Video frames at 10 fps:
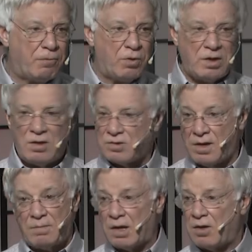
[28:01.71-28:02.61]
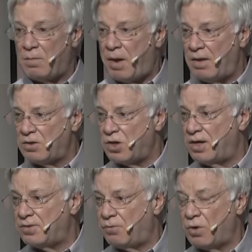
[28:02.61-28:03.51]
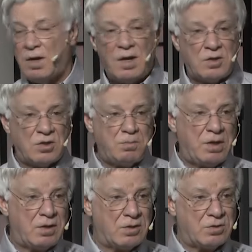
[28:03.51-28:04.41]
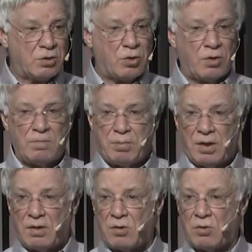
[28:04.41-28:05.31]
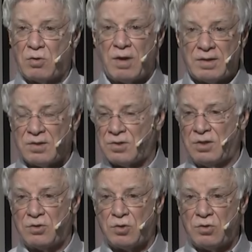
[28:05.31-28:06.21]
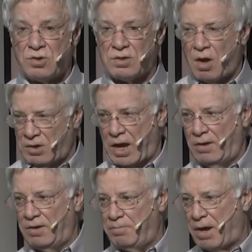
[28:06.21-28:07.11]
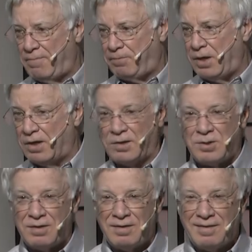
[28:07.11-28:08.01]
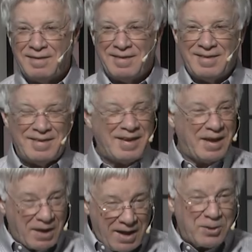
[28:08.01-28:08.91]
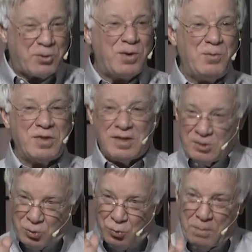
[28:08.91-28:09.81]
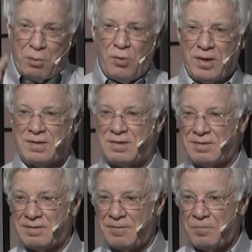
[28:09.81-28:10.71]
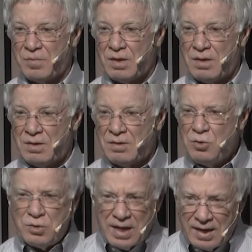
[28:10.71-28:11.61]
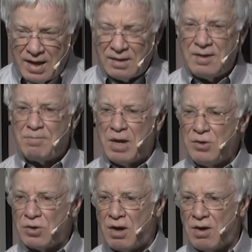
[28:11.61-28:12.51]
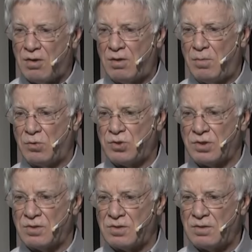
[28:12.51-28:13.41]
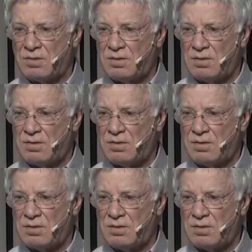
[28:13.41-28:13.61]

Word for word: 40 years, and I'm not going to apologize for it just because the current political correctness in the church is can't live by feelings. And I agree with it to a point. You cannot live by your carnal emotions.